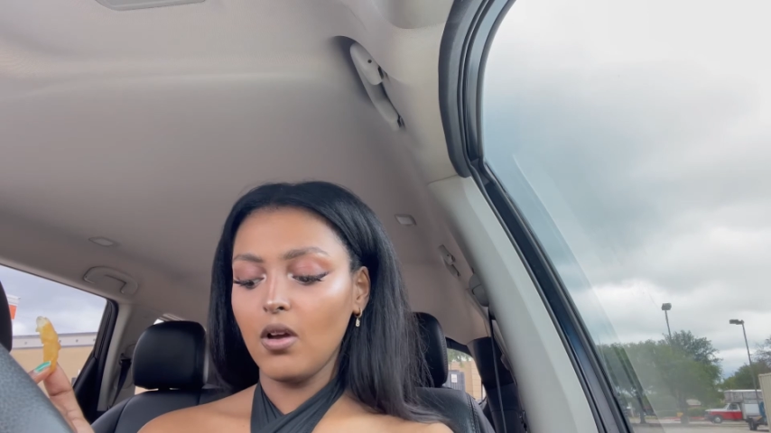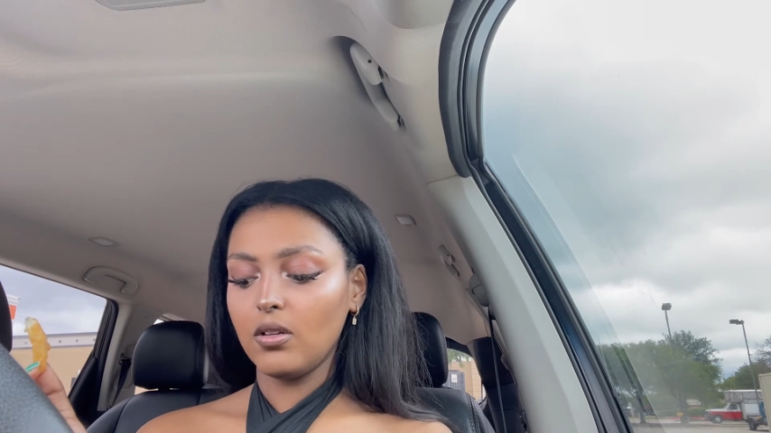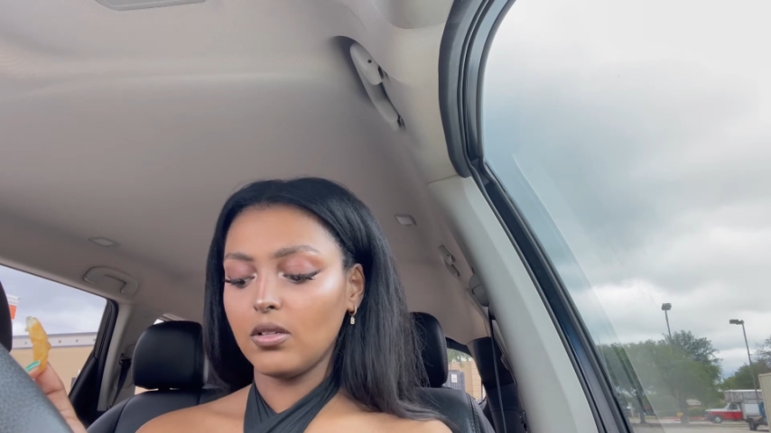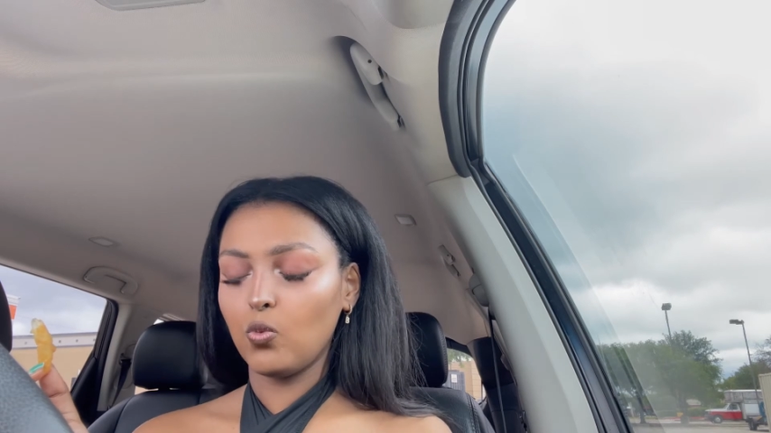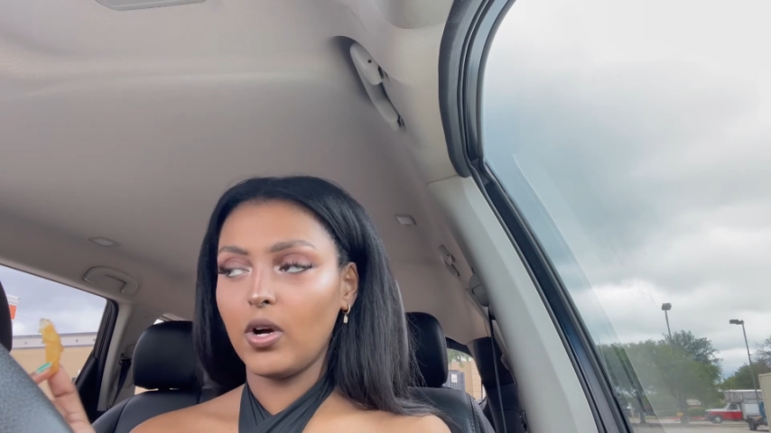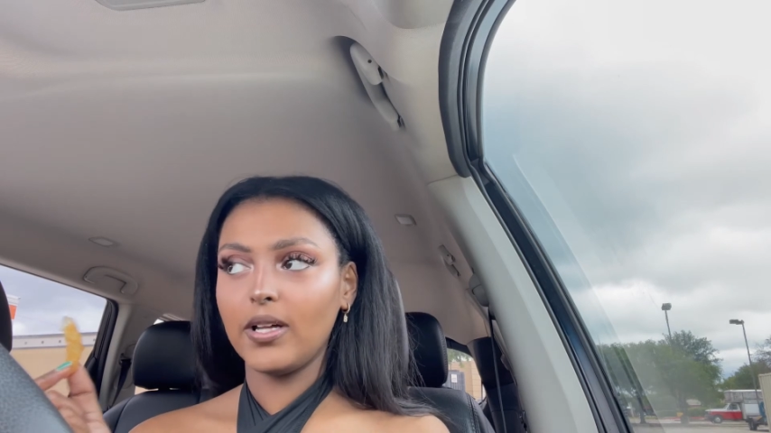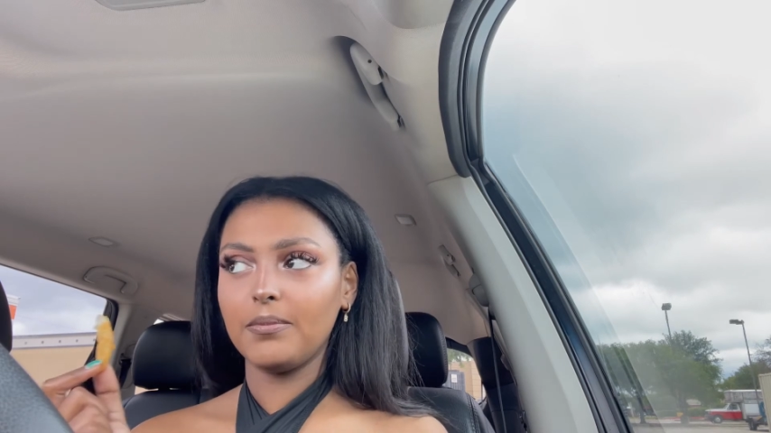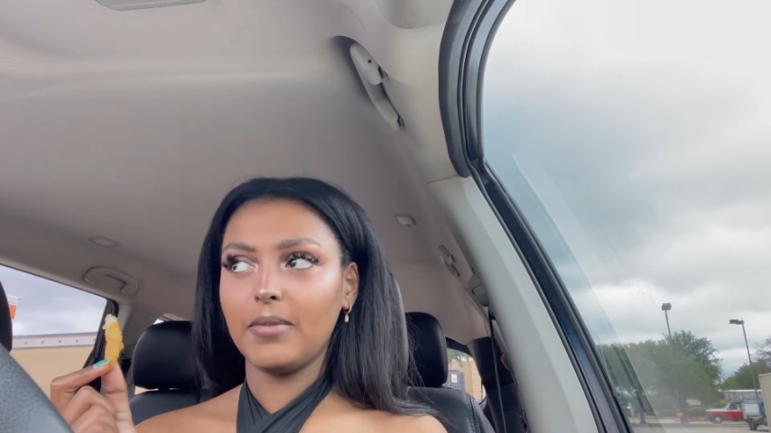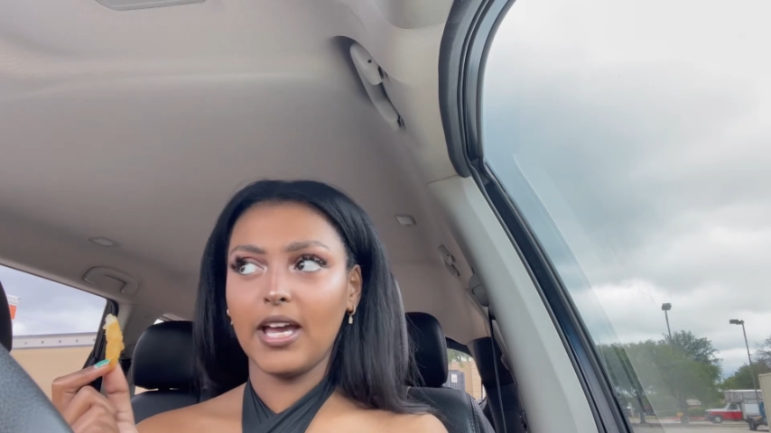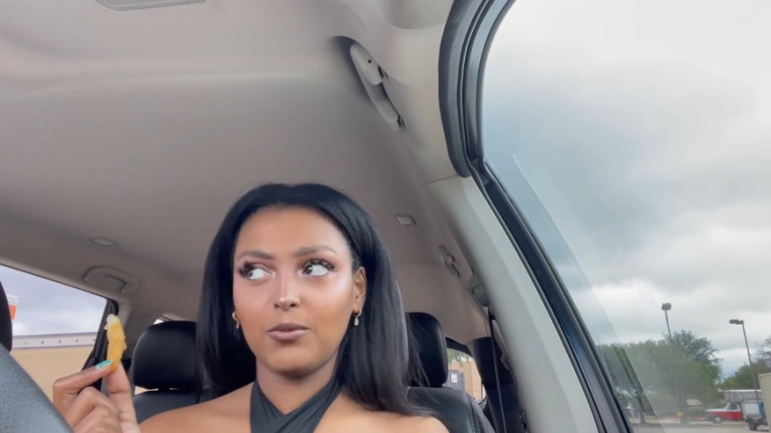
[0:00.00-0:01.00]
one
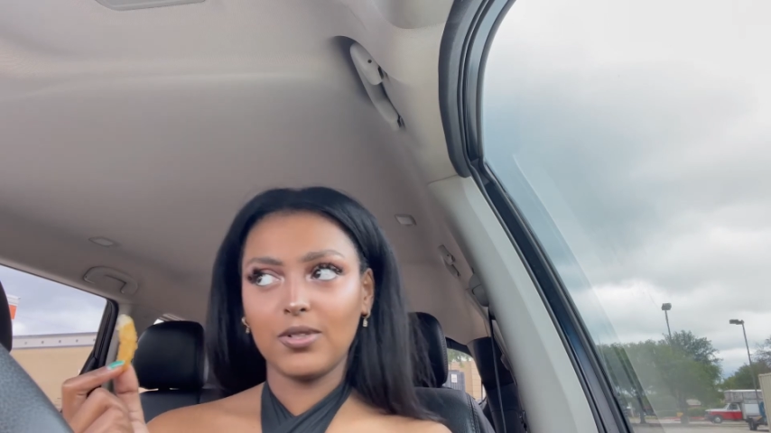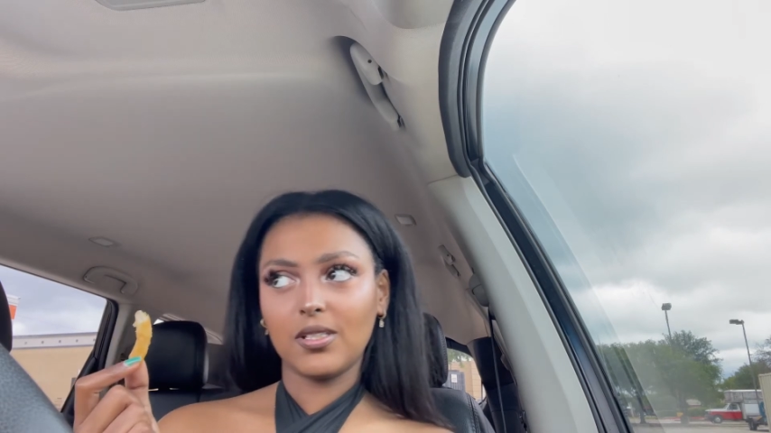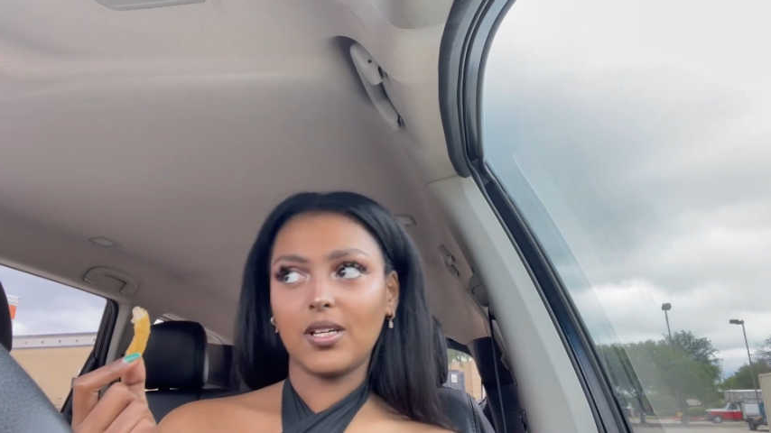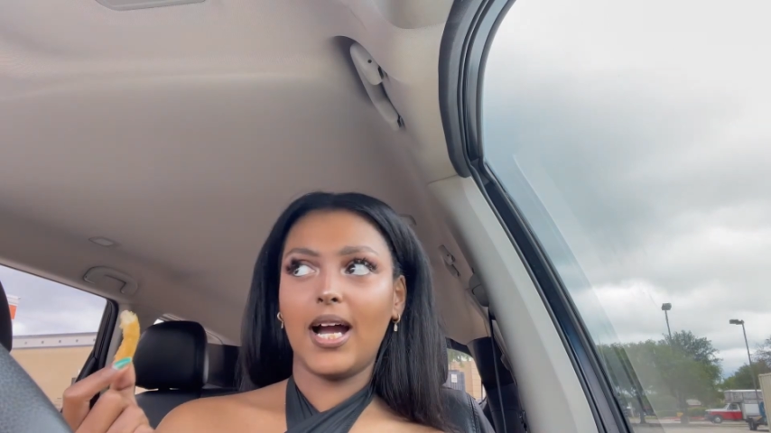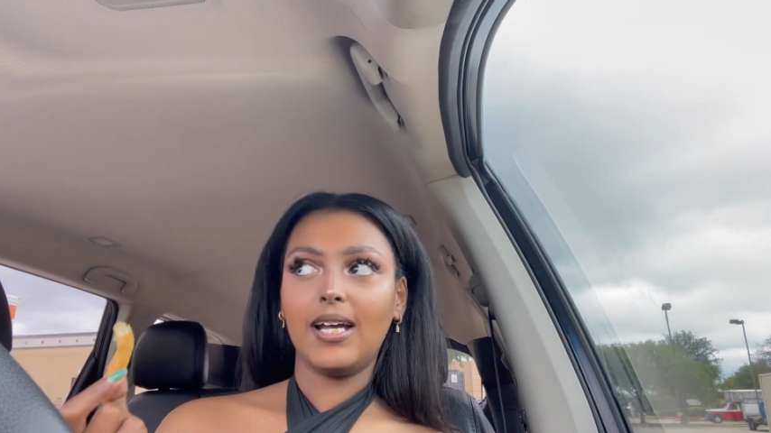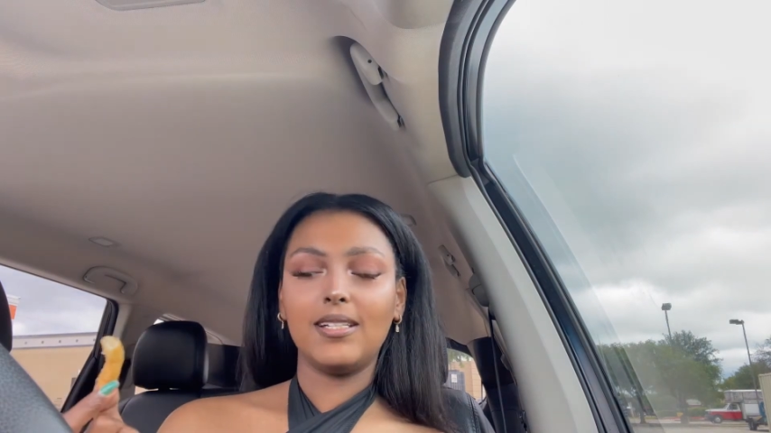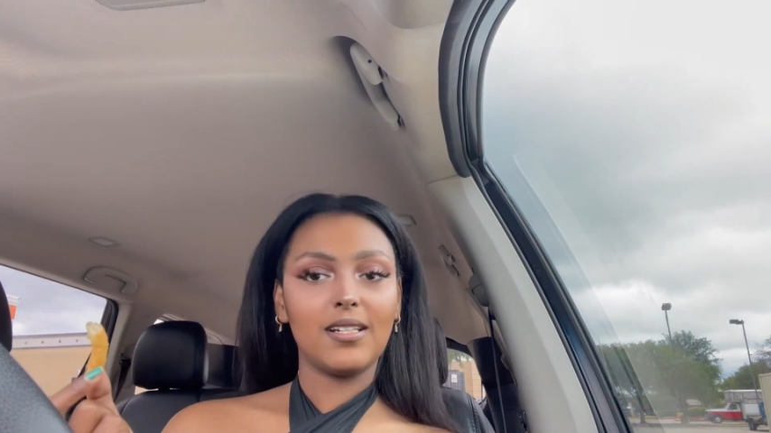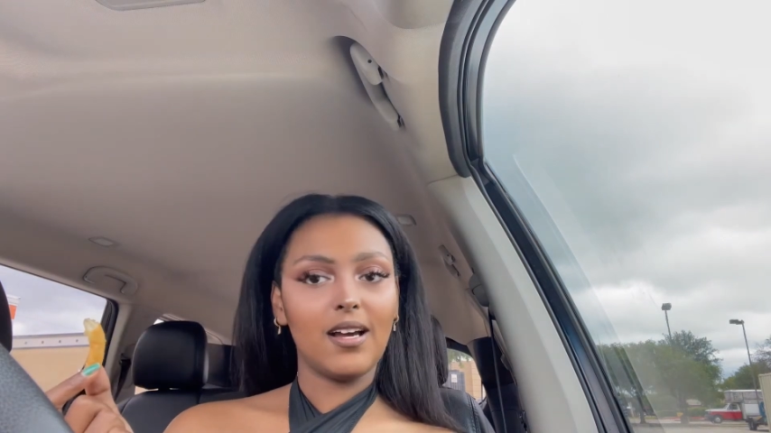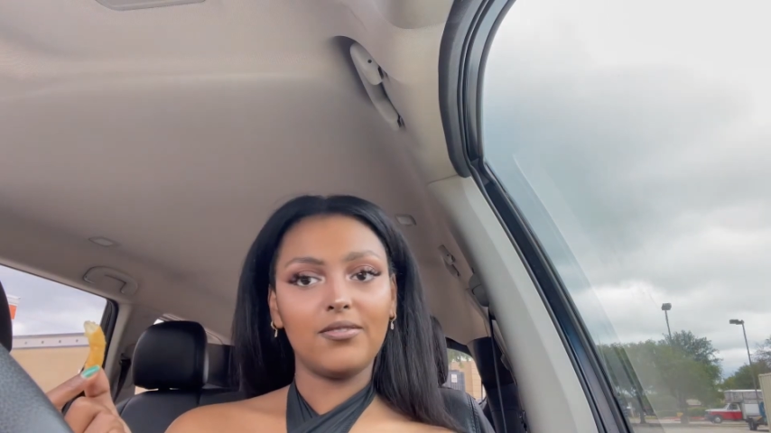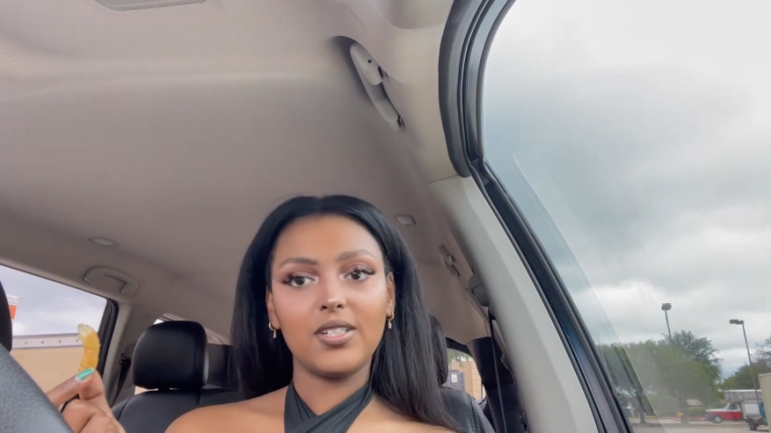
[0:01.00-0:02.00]
man was kind
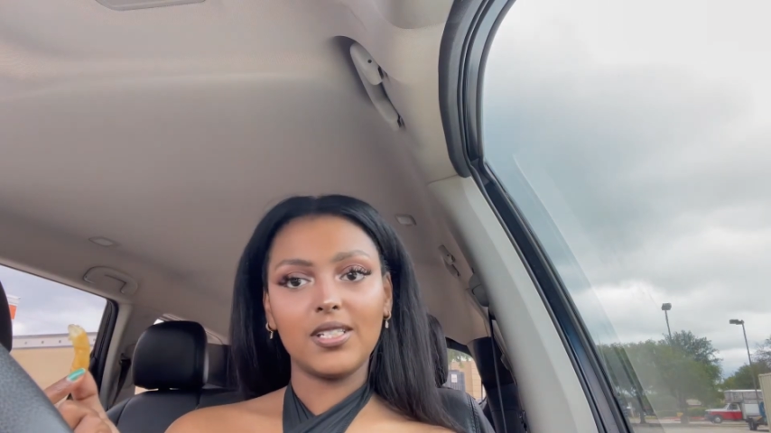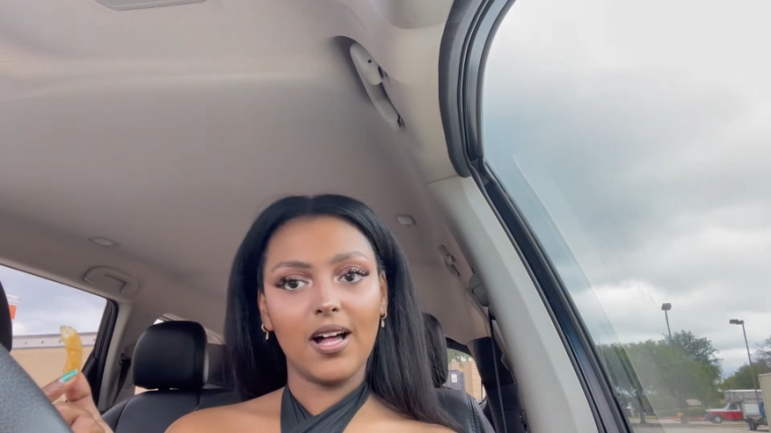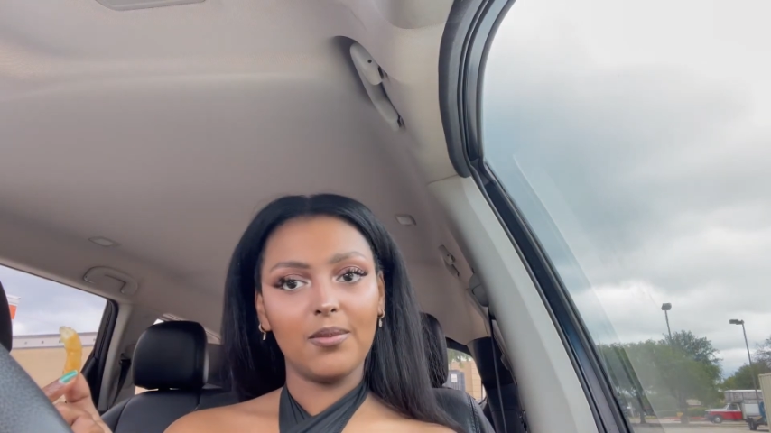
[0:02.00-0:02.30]
enough to tell